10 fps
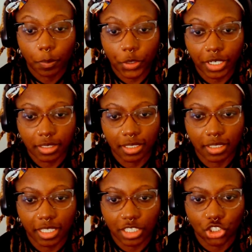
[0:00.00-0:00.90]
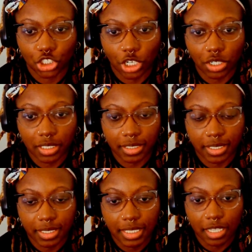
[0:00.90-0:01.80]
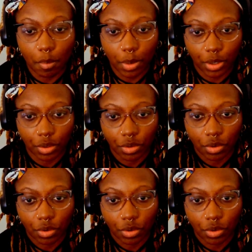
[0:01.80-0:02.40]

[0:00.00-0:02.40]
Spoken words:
put this journalist's number